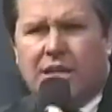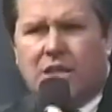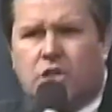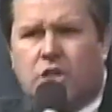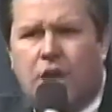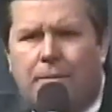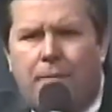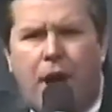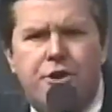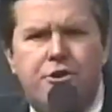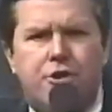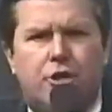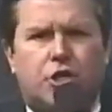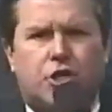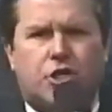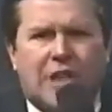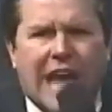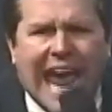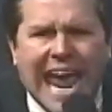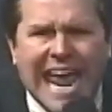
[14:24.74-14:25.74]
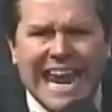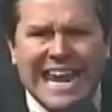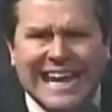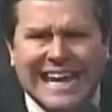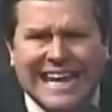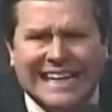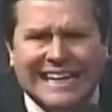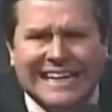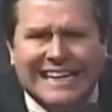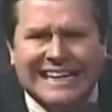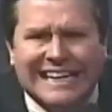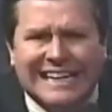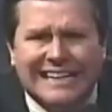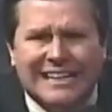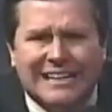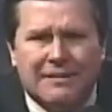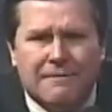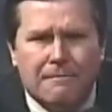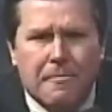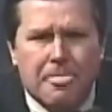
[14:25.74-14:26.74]
some understanding.
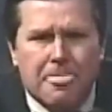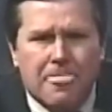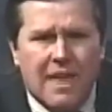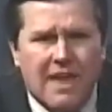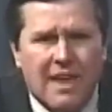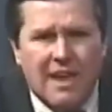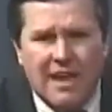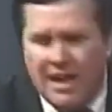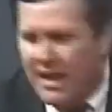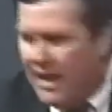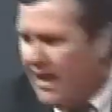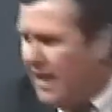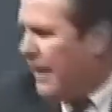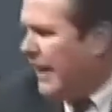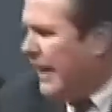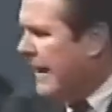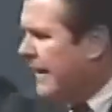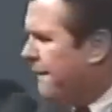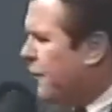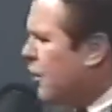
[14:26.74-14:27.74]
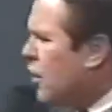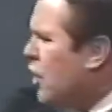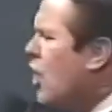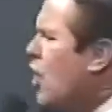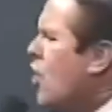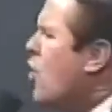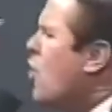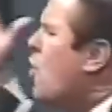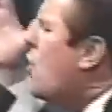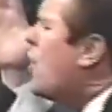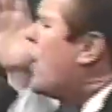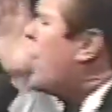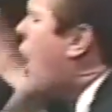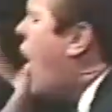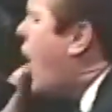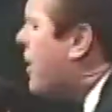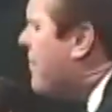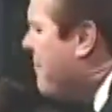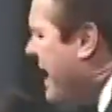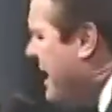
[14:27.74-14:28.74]
If you,
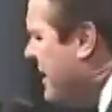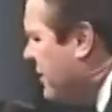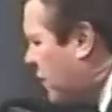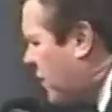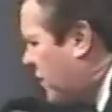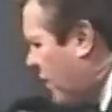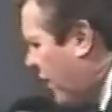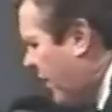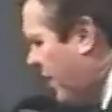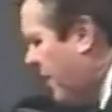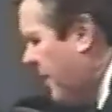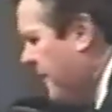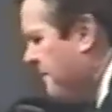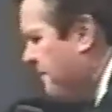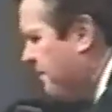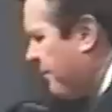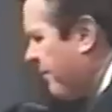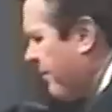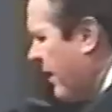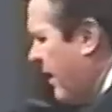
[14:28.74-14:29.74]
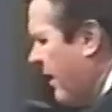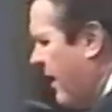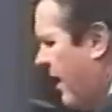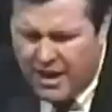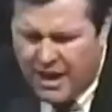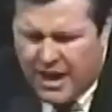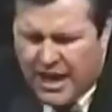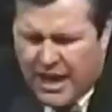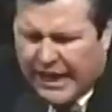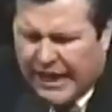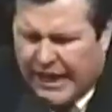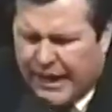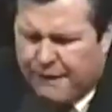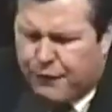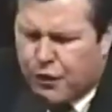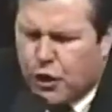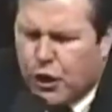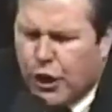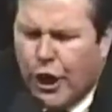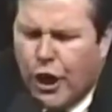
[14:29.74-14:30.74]
young minister,
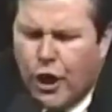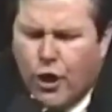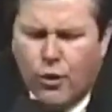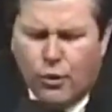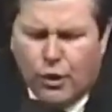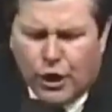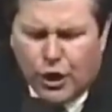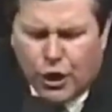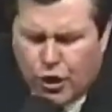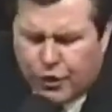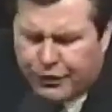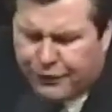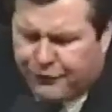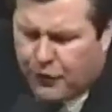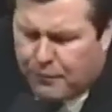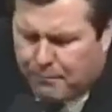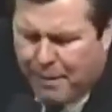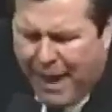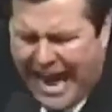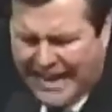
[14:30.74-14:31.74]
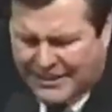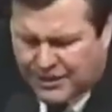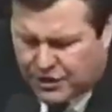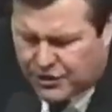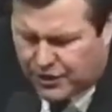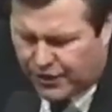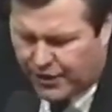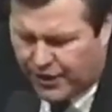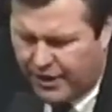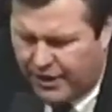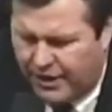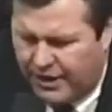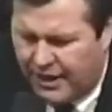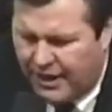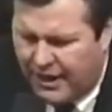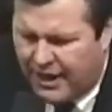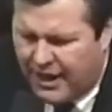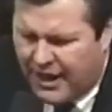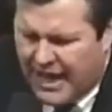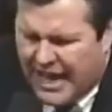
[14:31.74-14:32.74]
if you, youthful pastor,
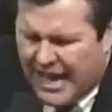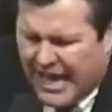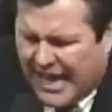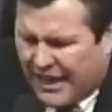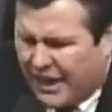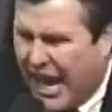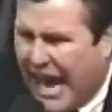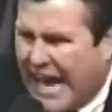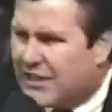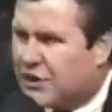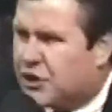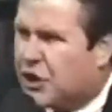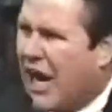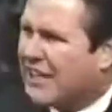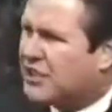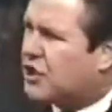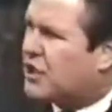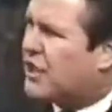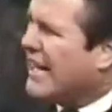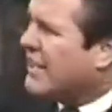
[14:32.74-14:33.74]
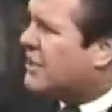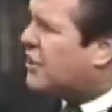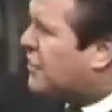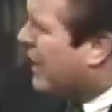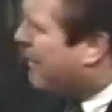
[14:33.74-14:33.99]
can just get